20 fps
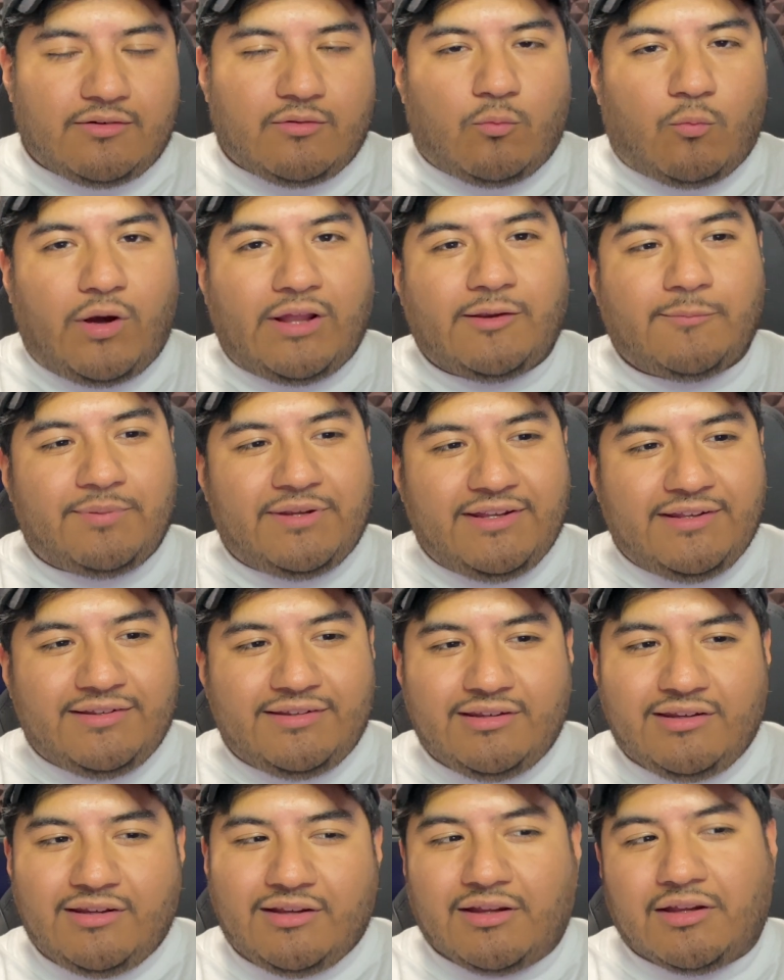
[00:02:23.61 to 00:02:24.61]
While a
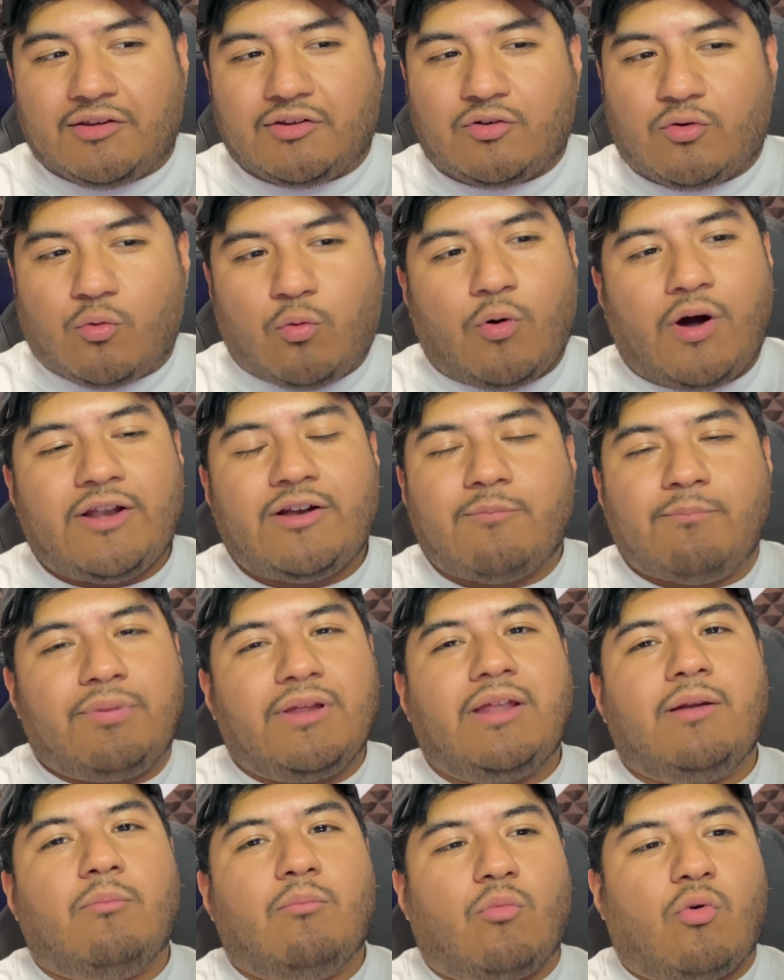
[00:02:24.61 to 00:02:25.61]
PC is quite a
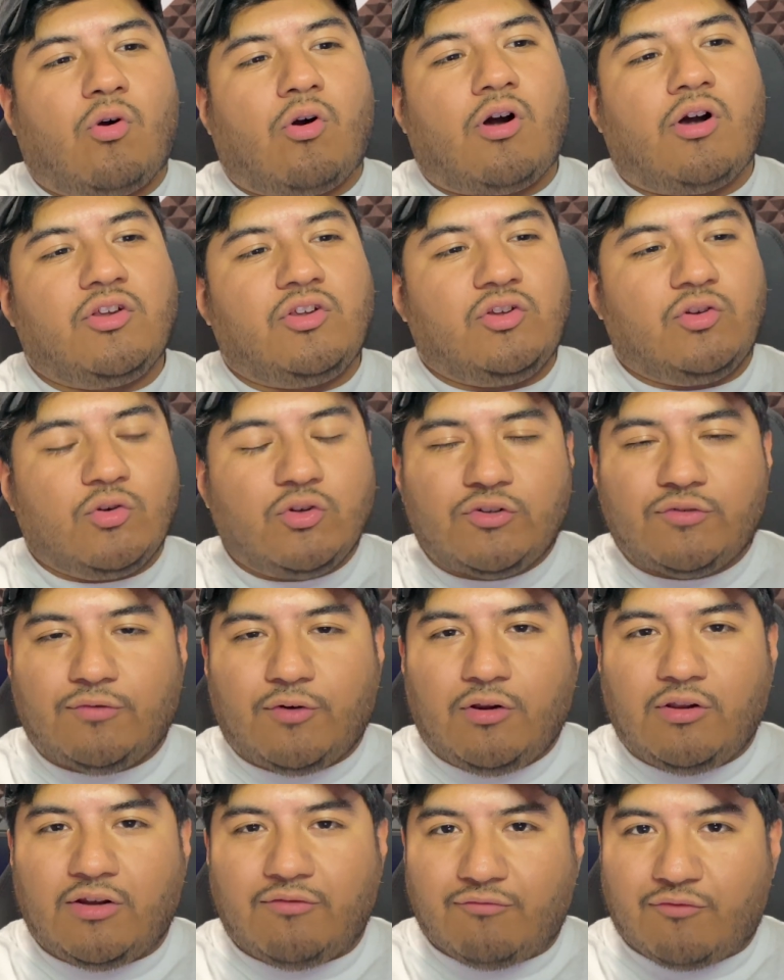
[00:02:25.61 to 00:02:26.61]
bit more
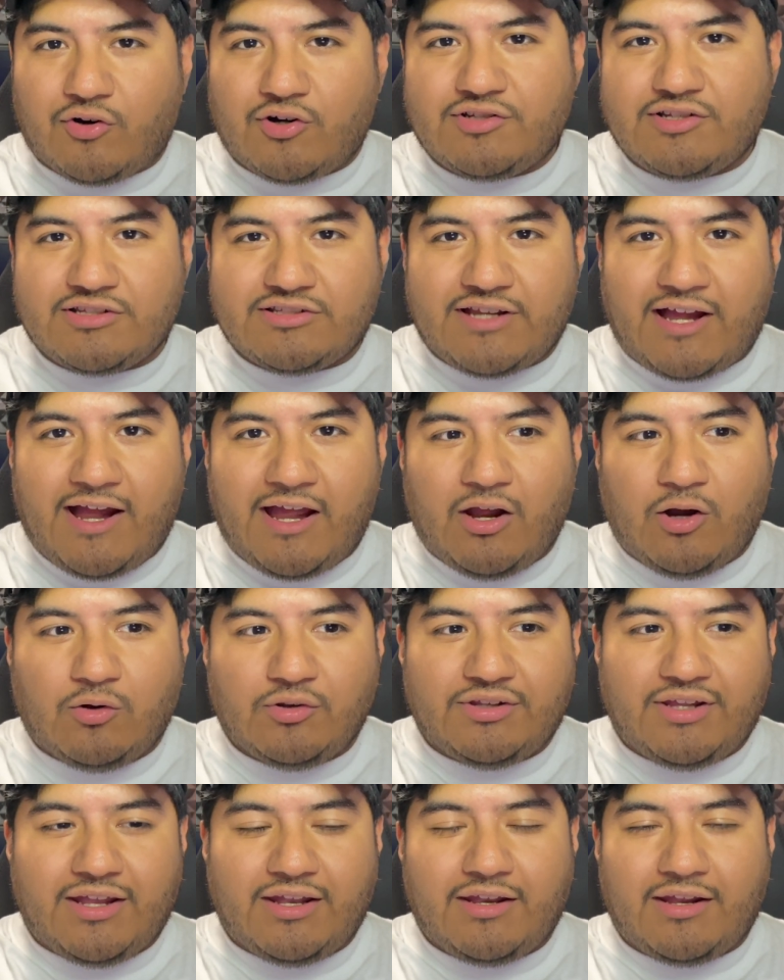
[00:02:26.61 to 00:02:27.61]
useful and versatile
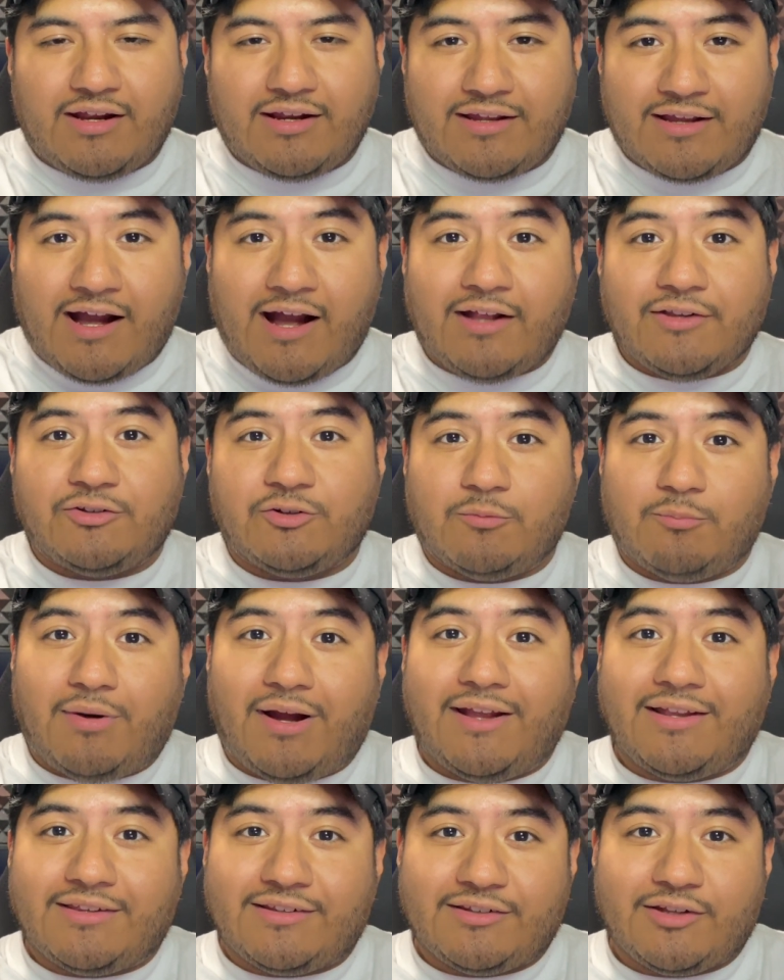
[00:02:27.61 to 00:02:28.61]
than a console
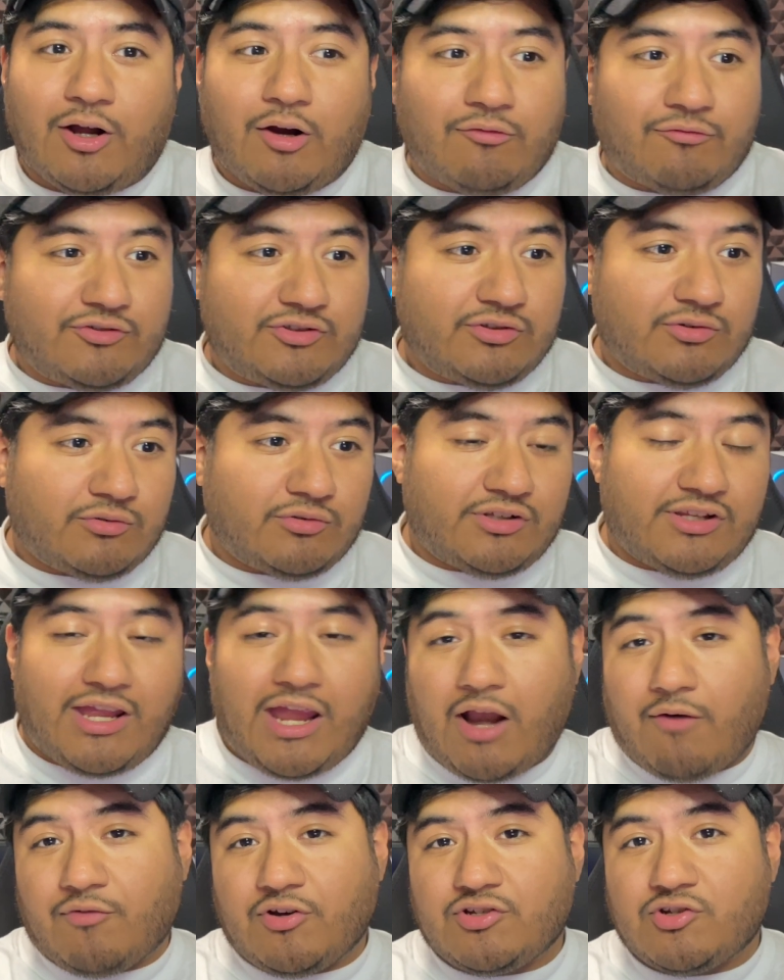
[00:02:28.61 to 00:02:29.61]
by itself to the
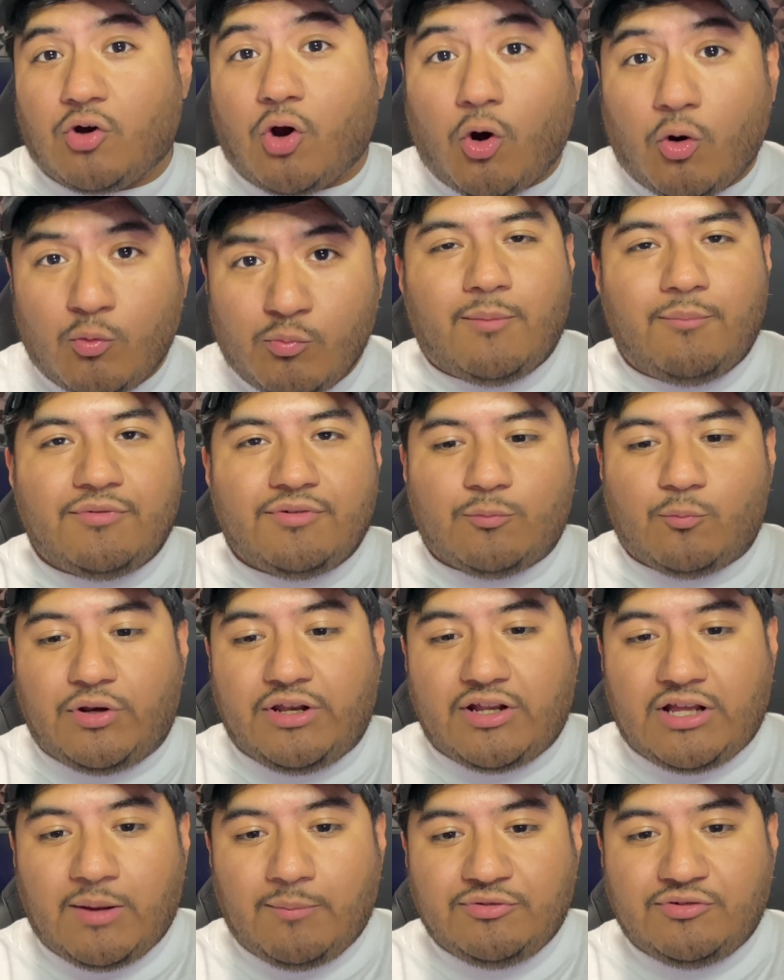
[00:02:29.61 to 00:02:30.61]
average home, when
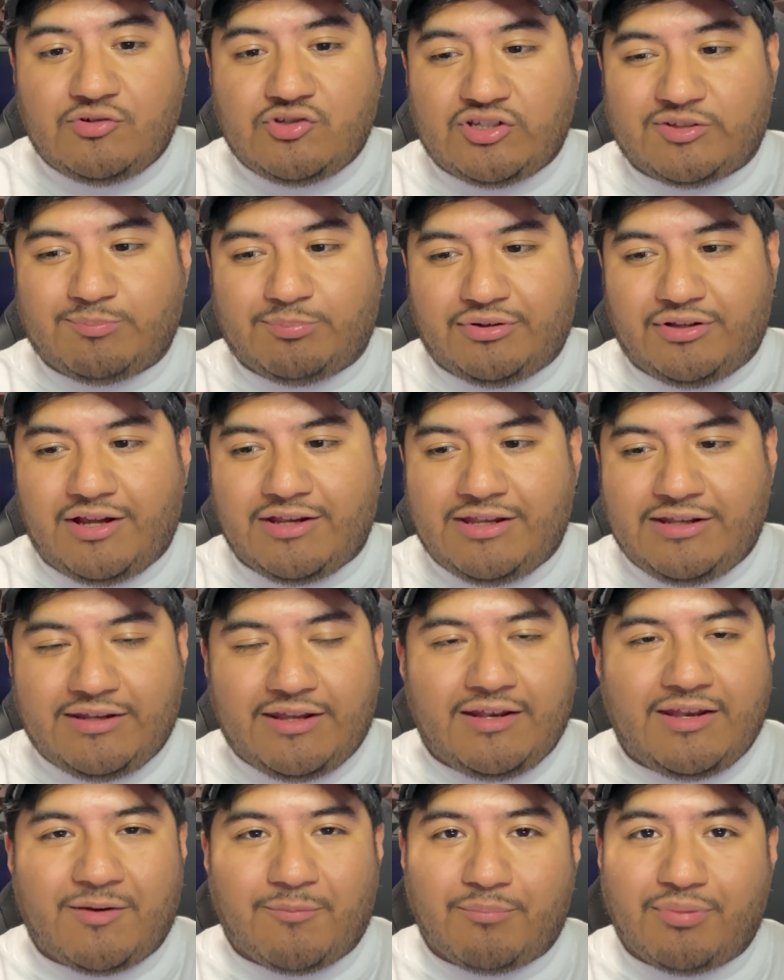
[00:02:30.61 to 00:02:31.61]
it comes to just plugging
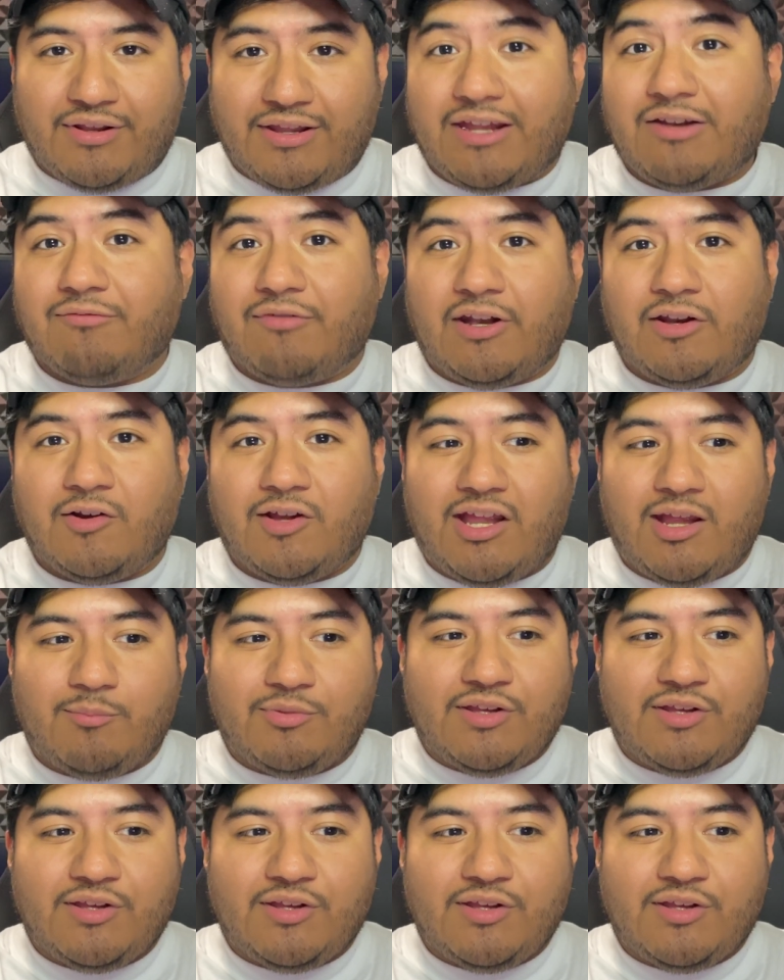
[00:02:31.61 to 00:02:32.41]
in and playing video games,